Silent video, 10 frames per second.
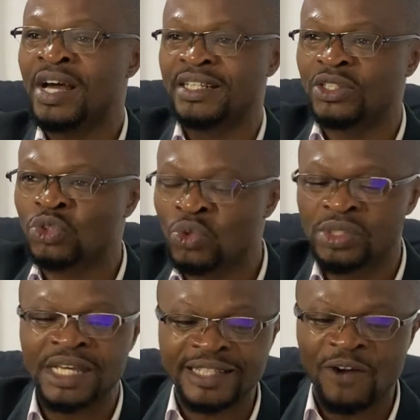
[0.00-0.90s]
as the 2
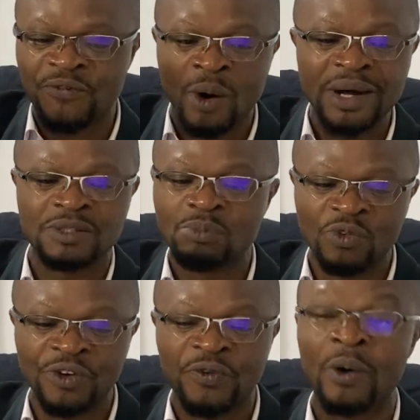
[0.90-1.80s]
center forwards,
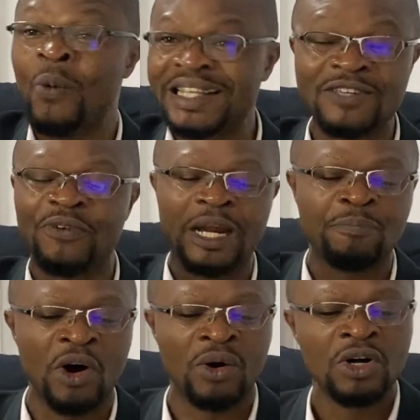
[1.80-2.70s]
moving forward, waiting for the
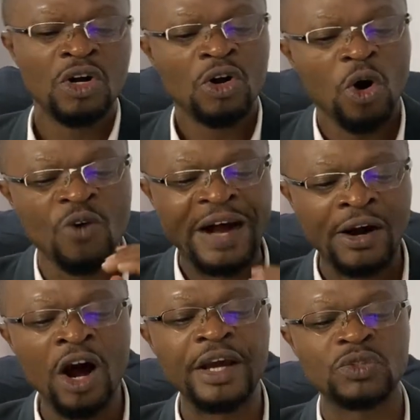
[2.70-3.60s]
ball.
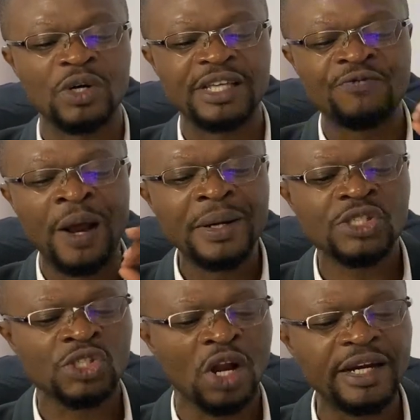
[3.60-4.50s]
Overall, it was a very
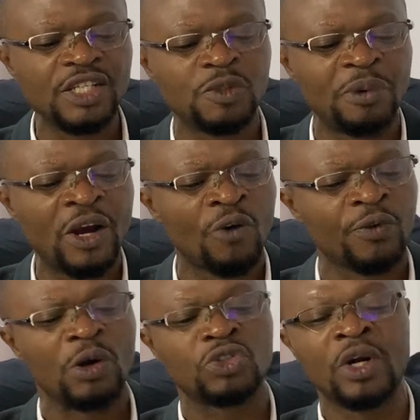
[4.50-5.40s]
solid display of
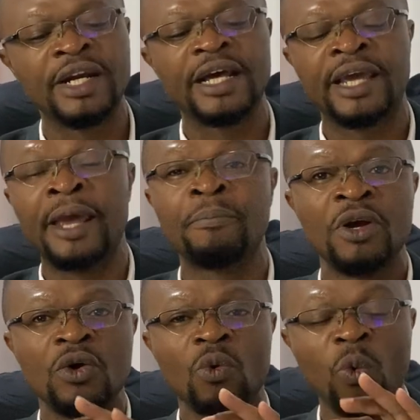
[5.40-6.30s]
controlling a game
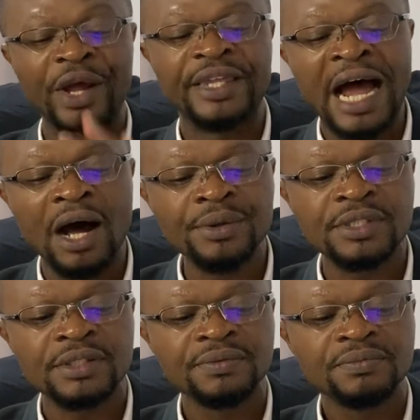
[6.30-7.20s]
without
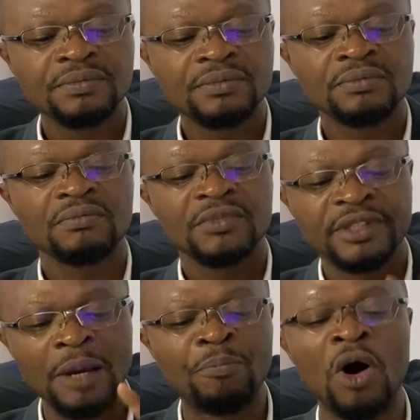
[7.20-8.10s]

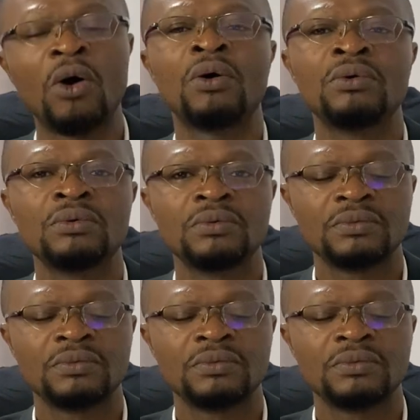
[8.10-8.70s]
the ball.